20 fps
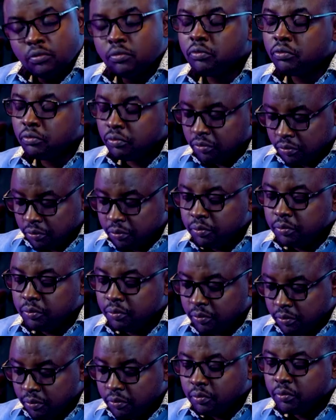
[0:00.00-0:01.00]
for
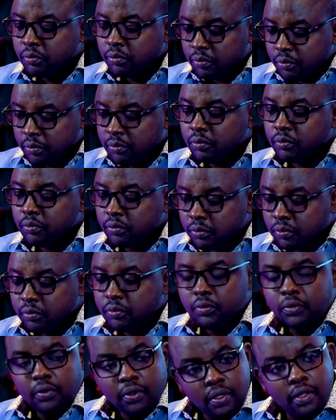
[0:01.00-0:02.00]
Amani Counselling
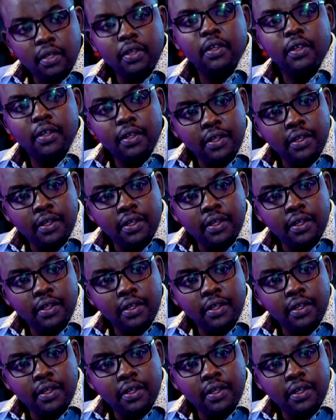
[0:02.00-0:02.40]
Center.